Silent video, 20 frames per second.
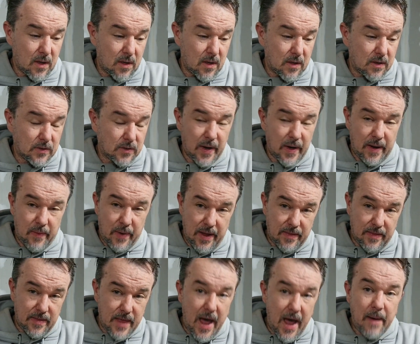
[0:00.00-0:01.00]
So anyway,
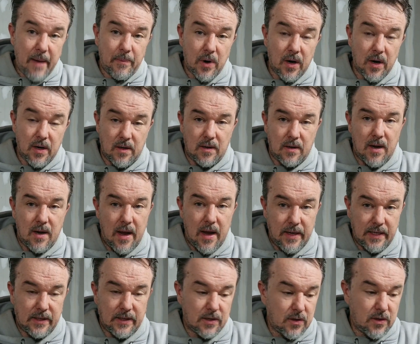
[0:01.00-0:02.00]
that part I
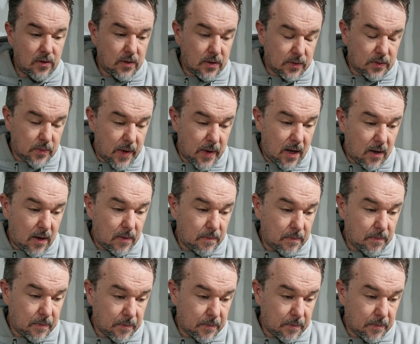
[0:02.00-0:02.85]
need to do as well.